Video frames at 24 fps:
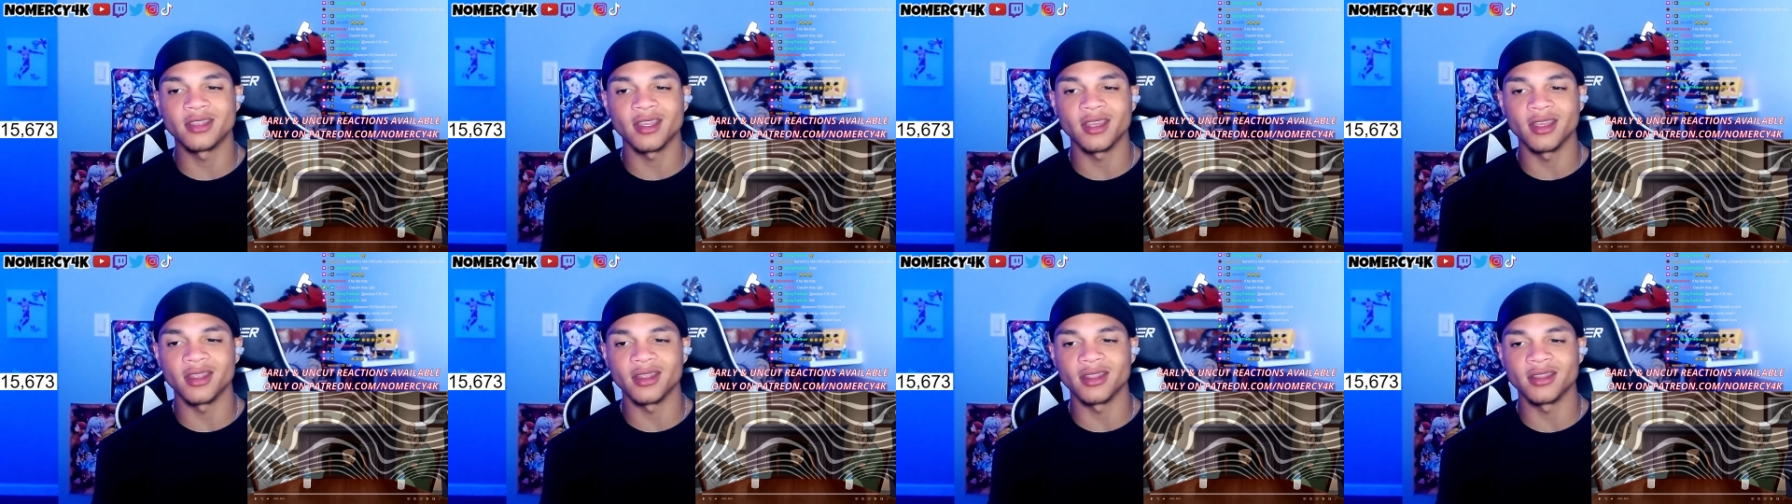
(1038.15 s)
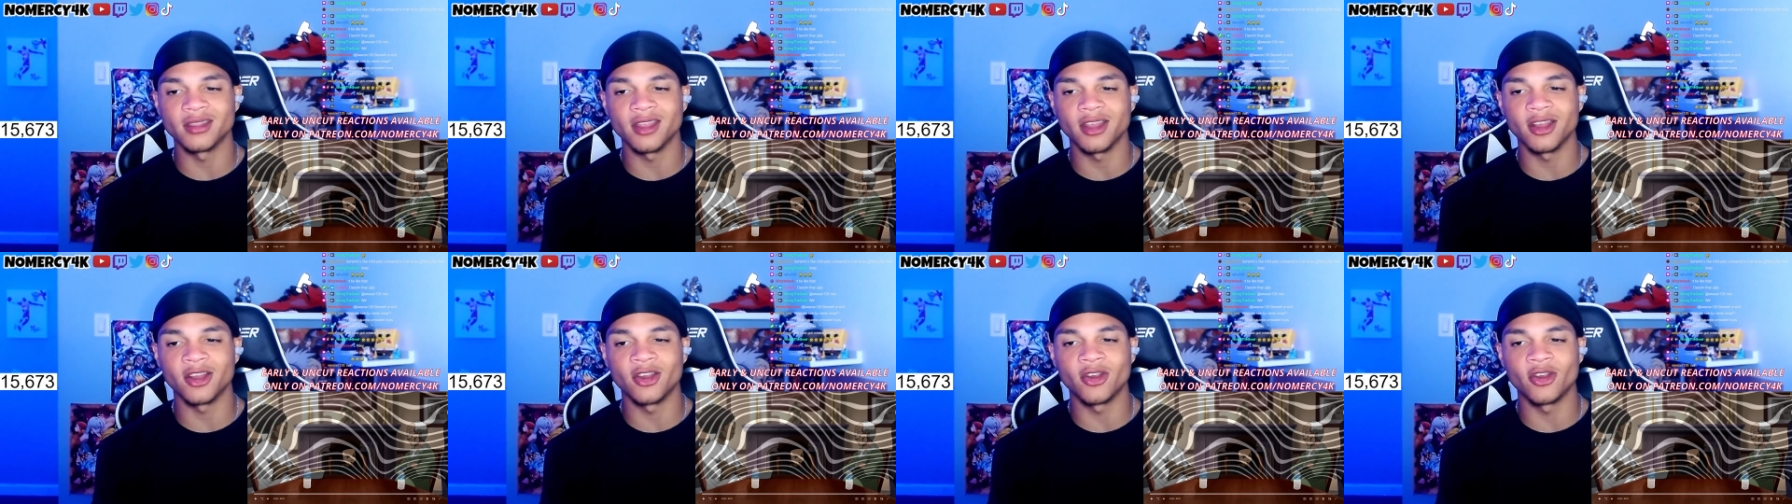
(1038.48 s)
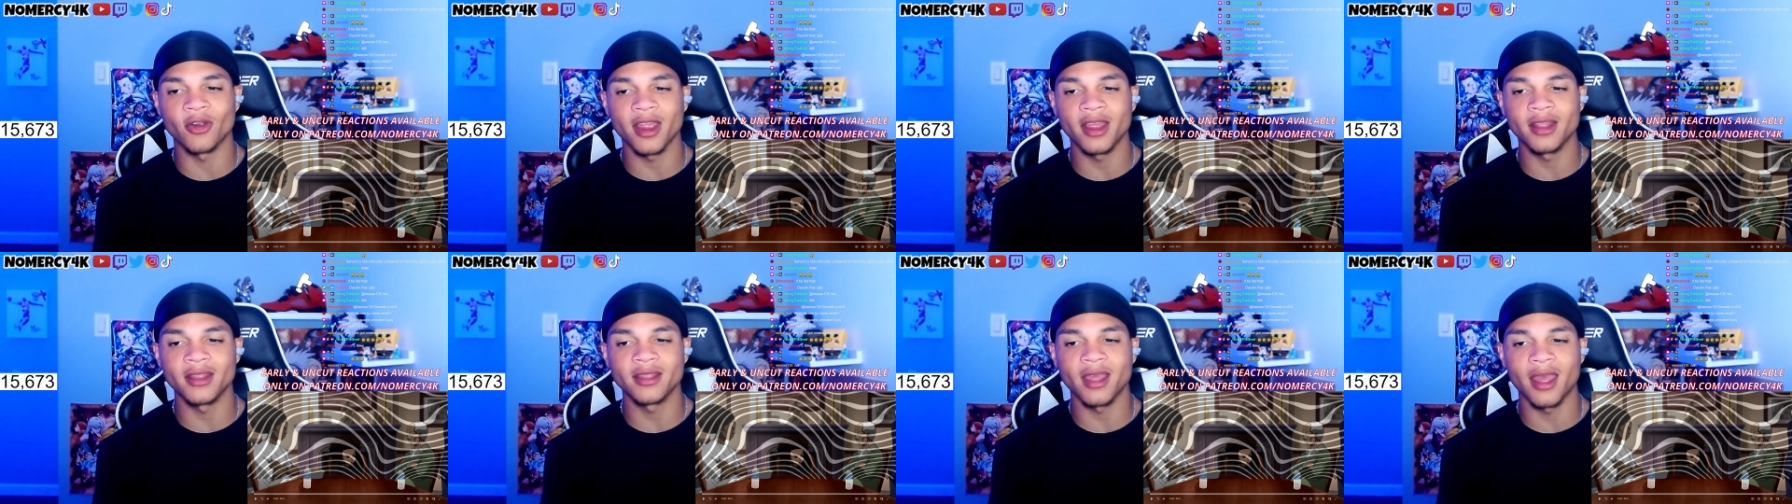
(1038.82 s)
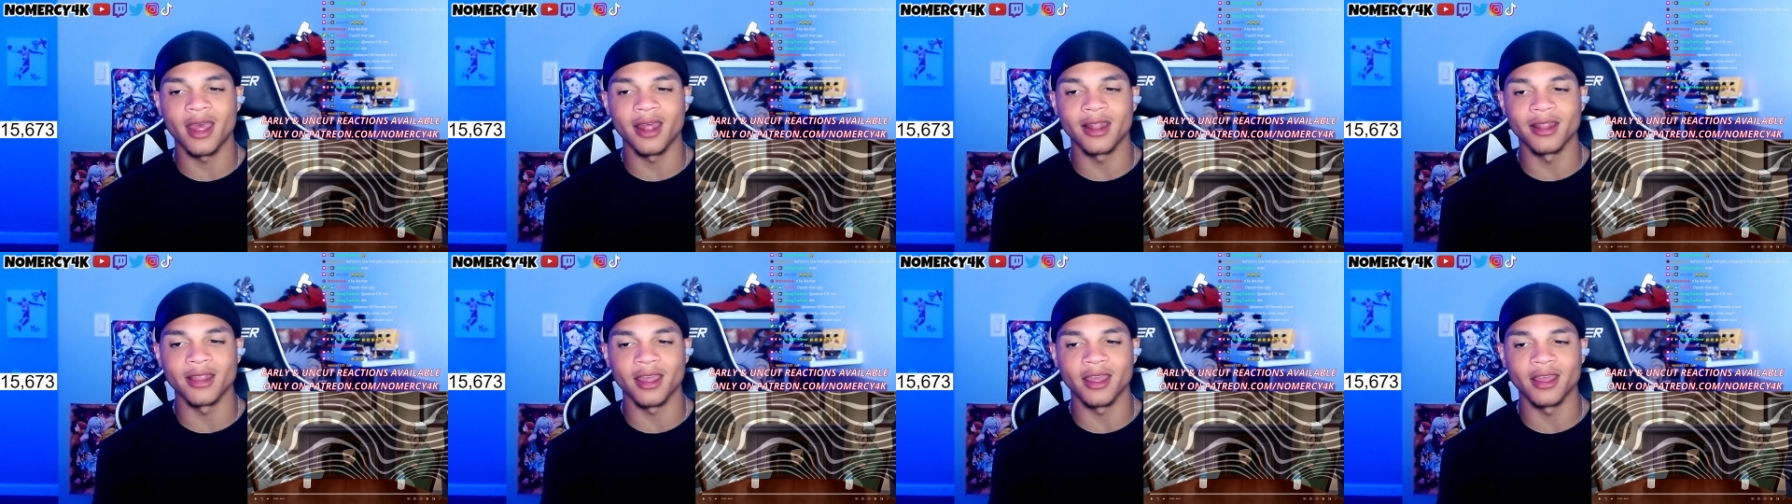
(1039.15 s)
did
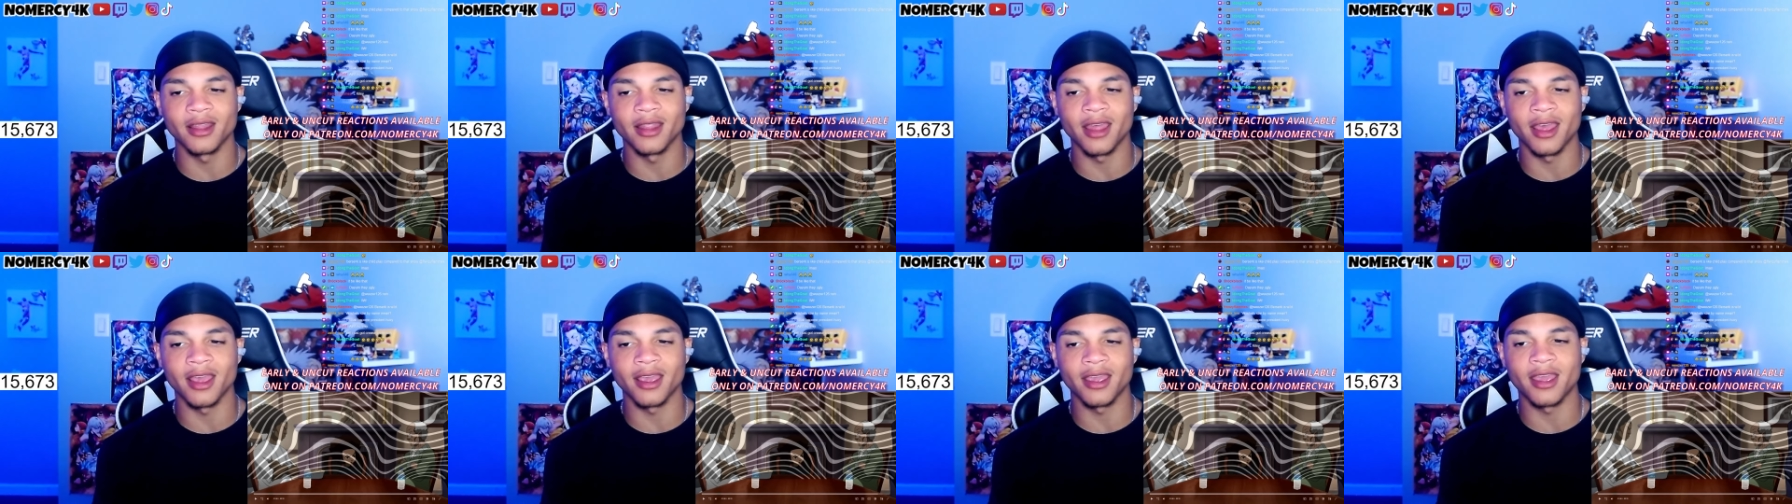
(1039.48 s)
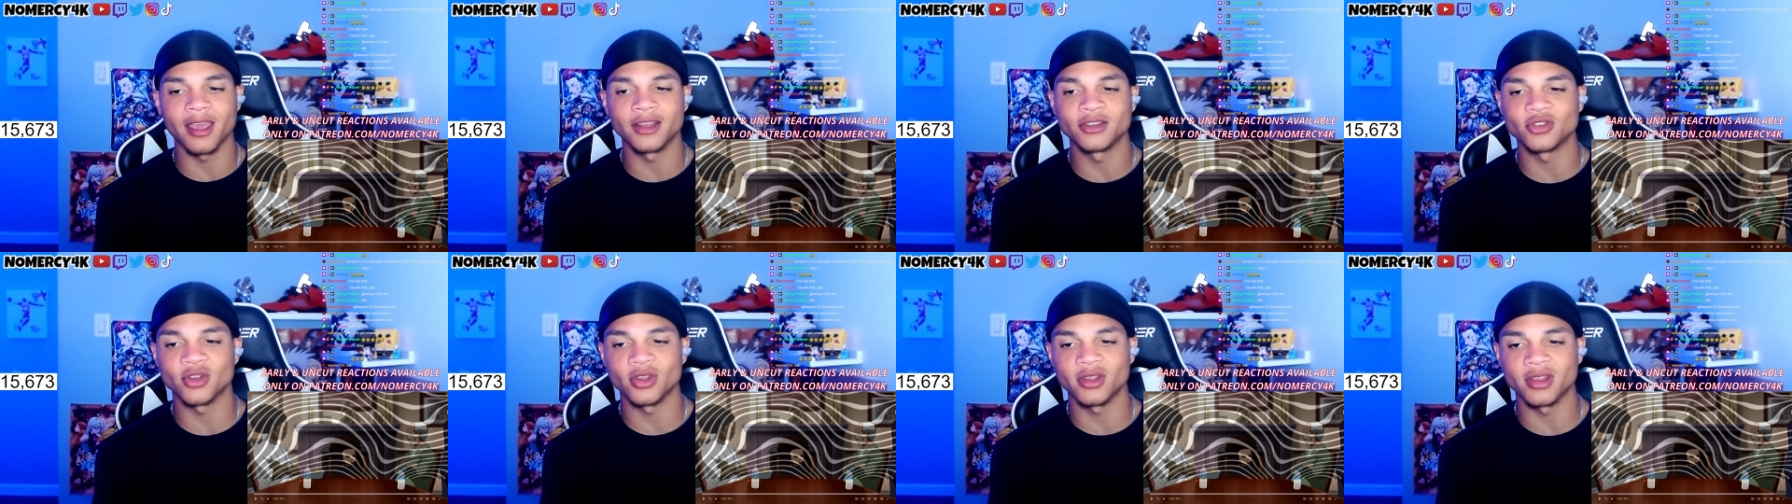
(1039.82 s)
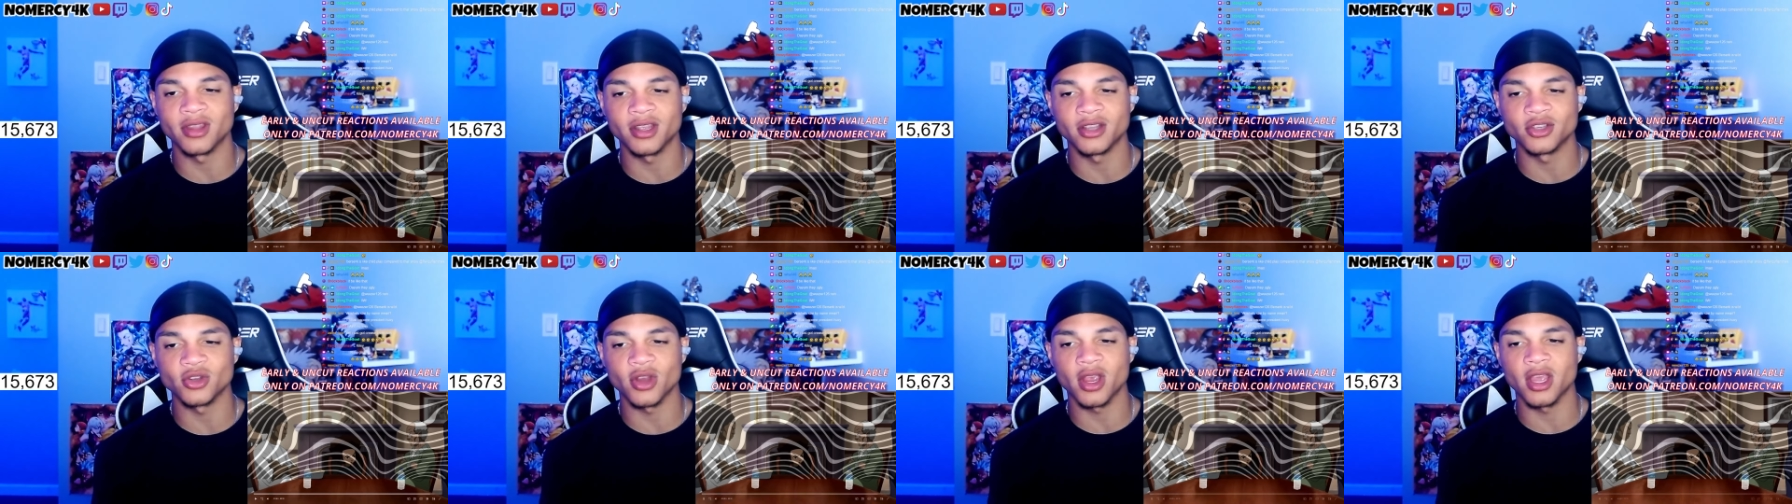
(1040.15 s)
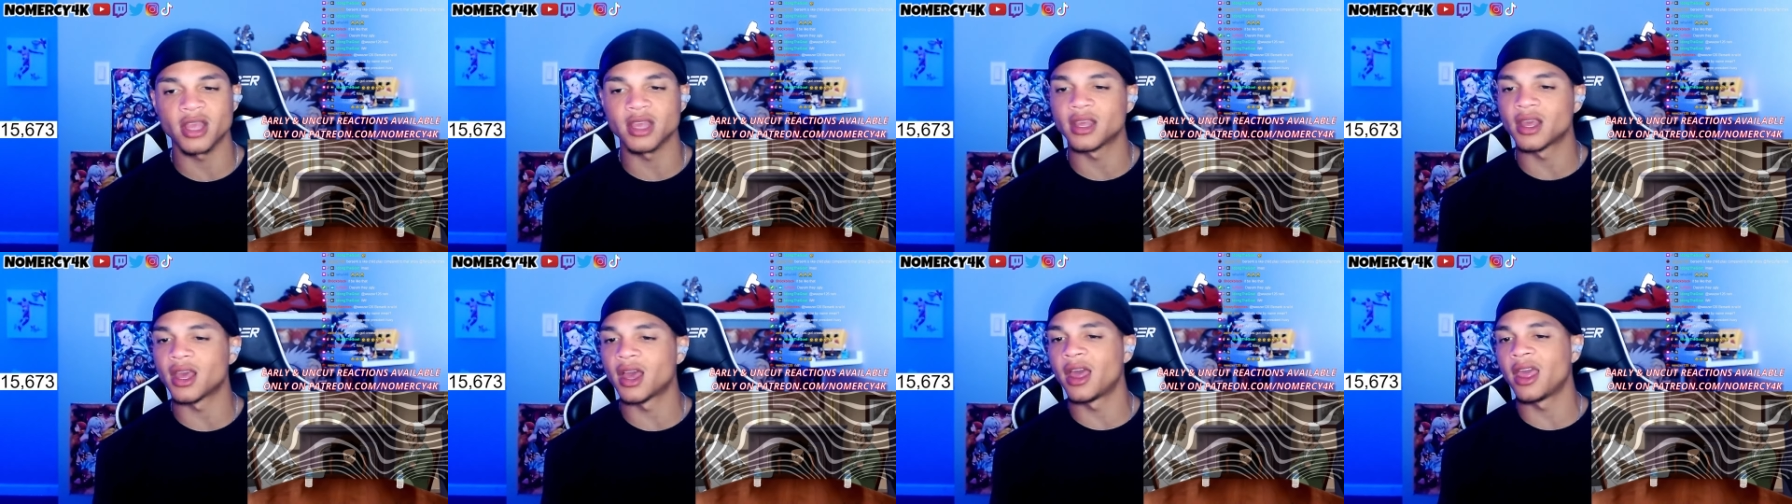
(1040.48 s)
Granddad, like Kendrick did
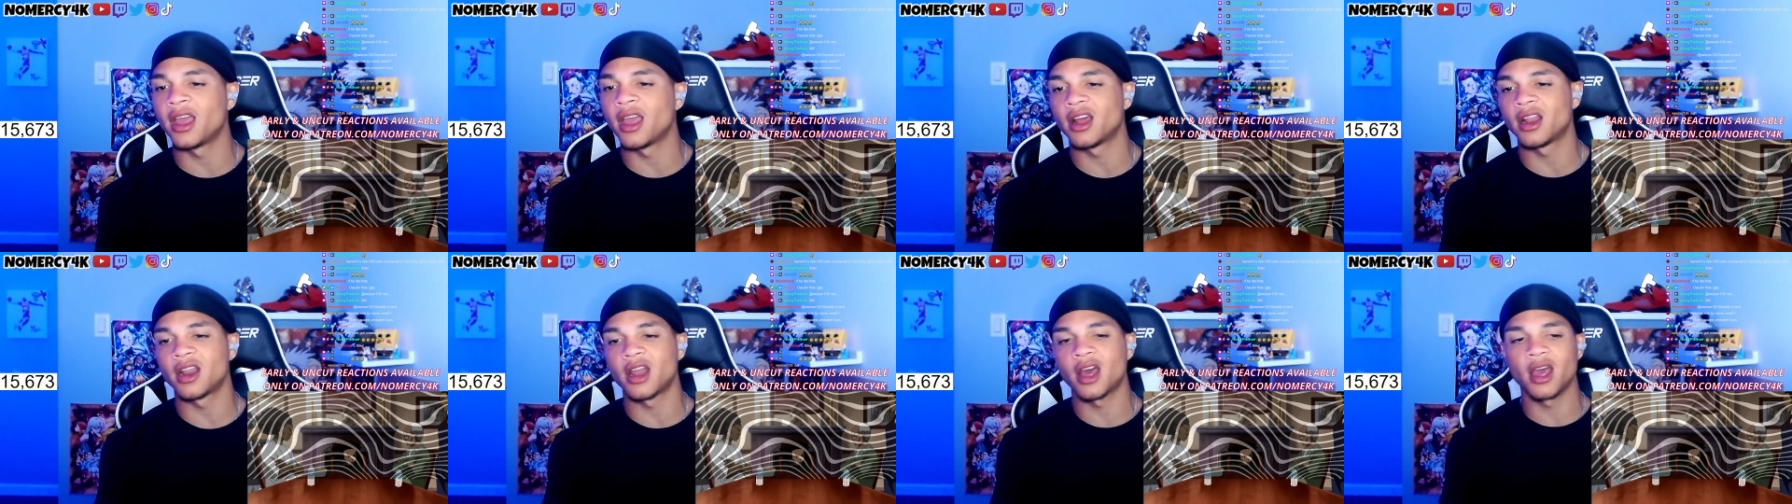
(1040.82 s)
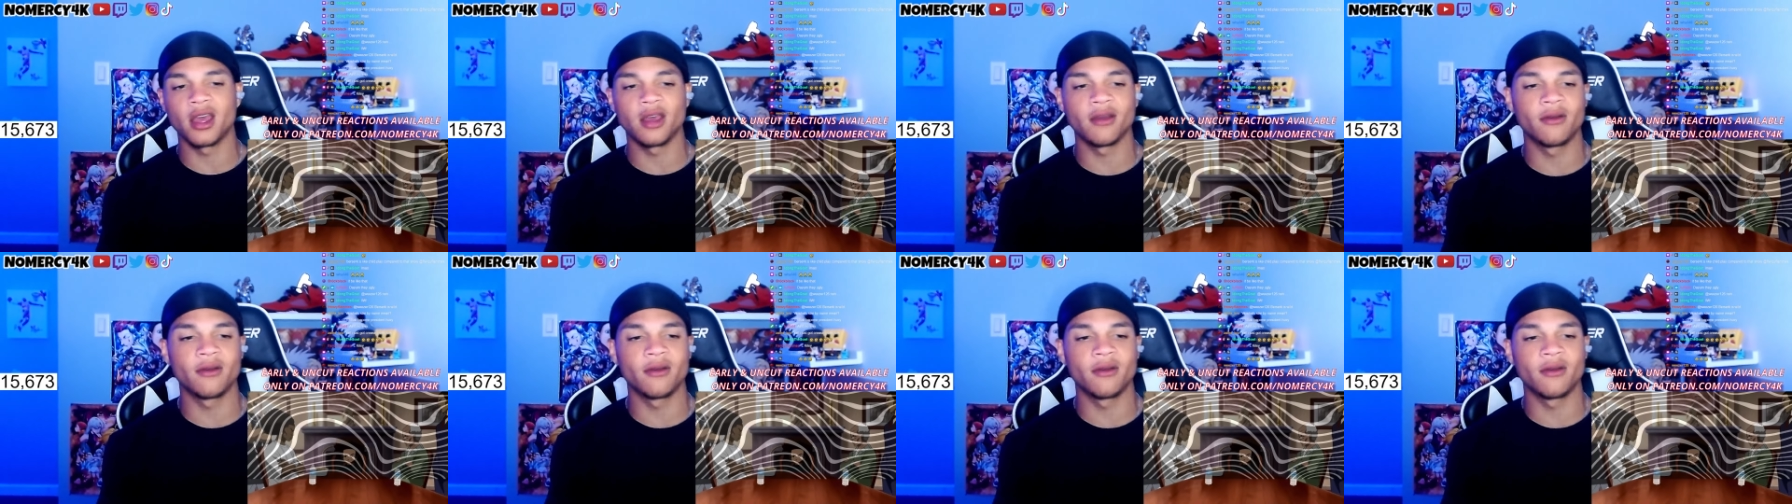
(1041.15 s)
Drake. I ain't gonna lie.